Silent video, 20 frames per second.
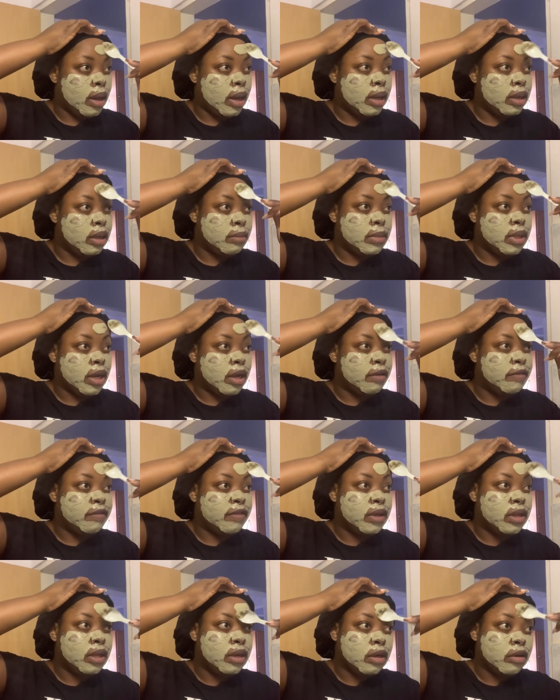I am not
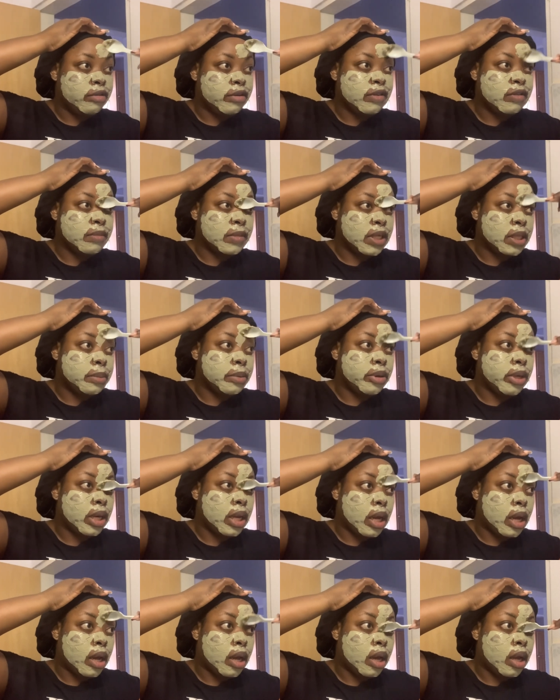feeling the Christmas
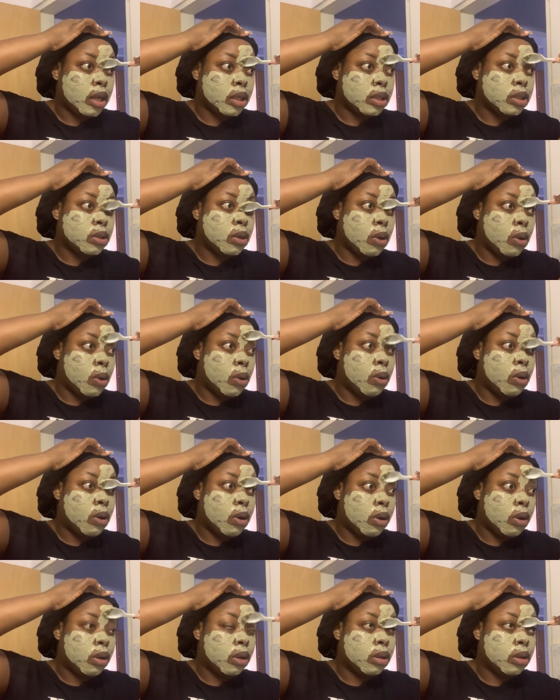spirit at
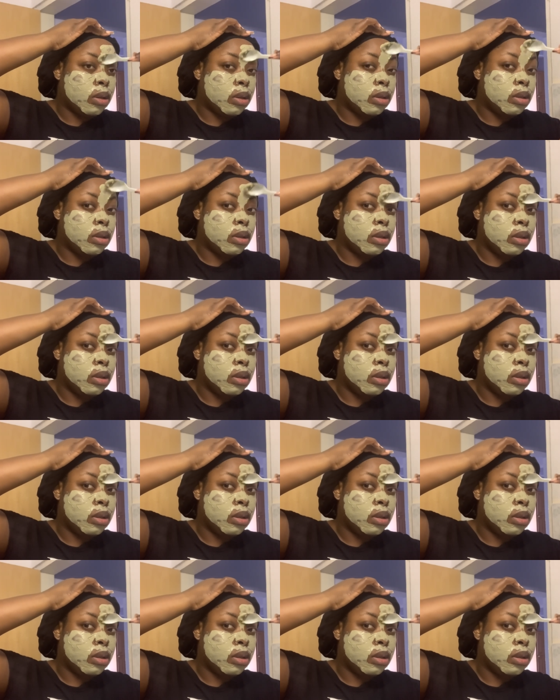all.